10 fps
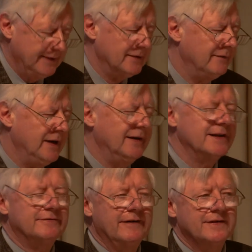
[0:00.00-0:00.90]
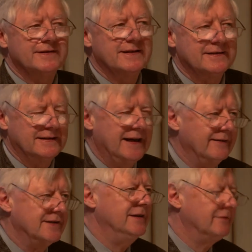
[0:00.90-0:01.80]
there are various references in
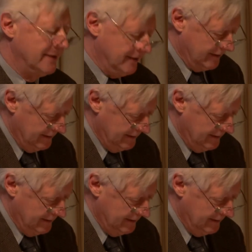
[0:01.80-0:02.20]
Irish literature